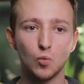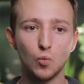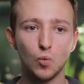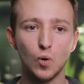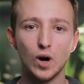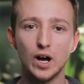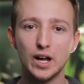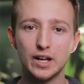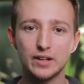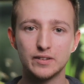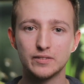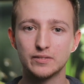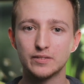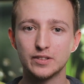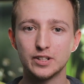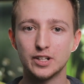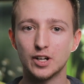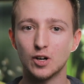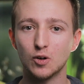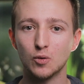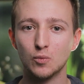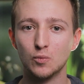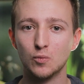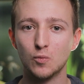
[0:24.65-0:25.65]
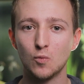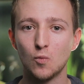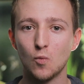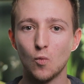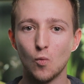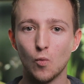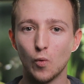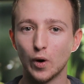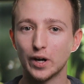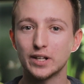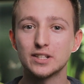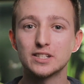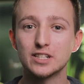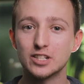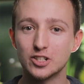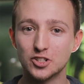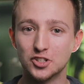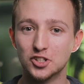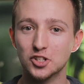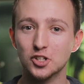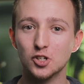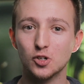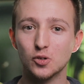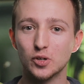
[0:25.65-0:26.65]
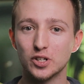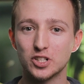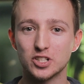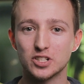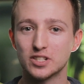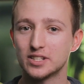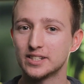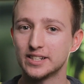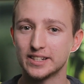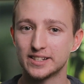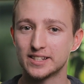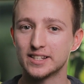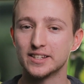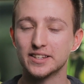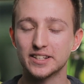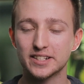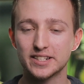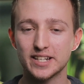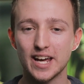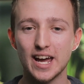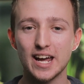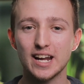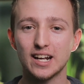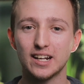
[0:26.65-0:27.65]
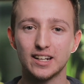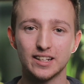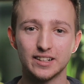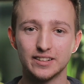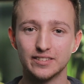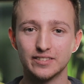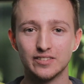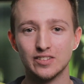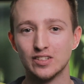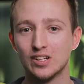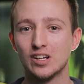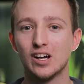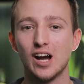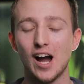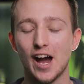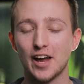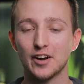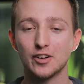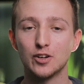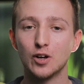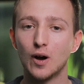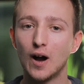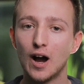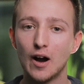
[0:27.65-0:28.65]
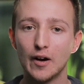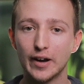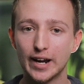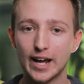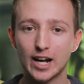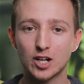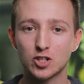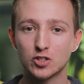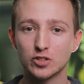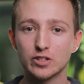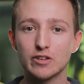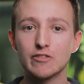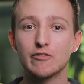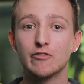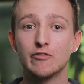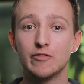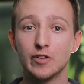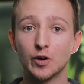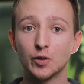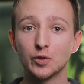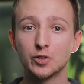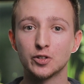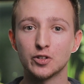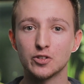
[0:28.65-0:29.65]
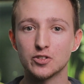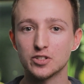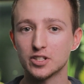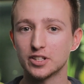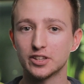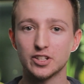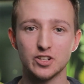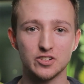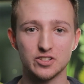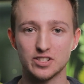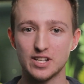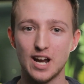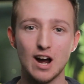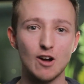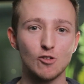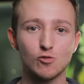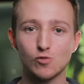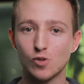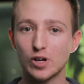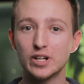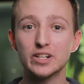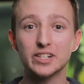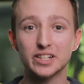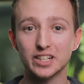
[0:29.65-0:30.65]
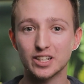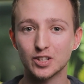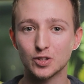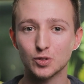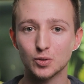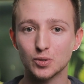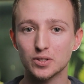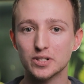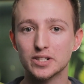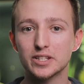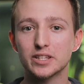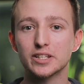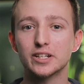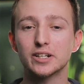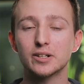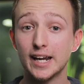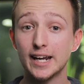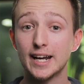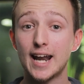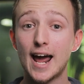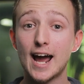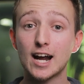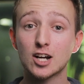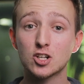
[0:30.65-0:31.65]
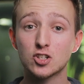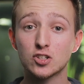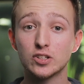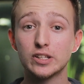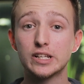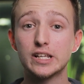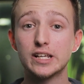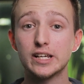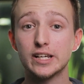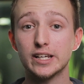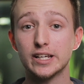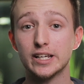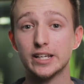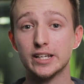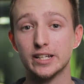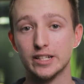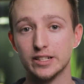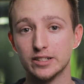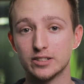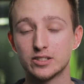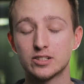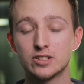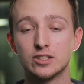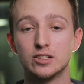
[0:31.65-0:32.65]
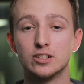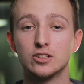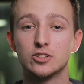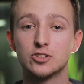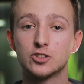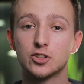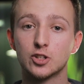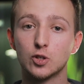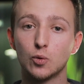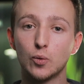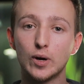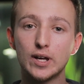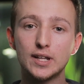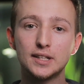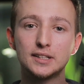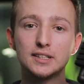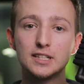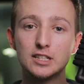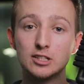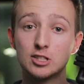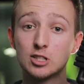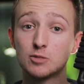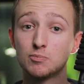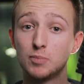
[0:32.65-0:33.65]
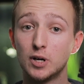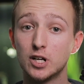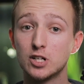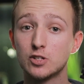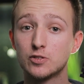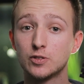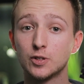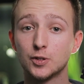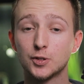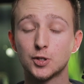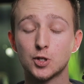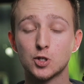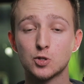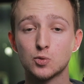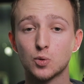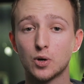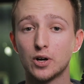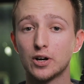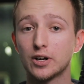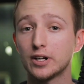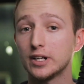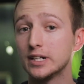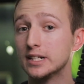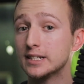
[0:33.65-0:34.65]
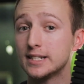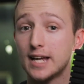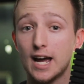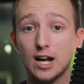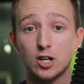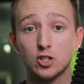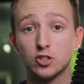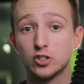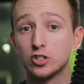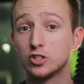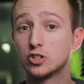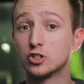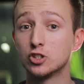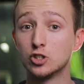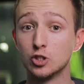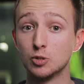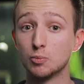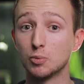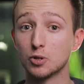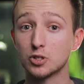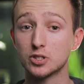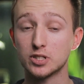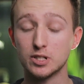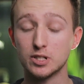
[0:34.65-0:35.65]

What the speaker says: What does it do? It just sits in the tank, and I don't know how it actually filters it. It's not running it through anything. It actually is. So the way that these sponge filters work is actually super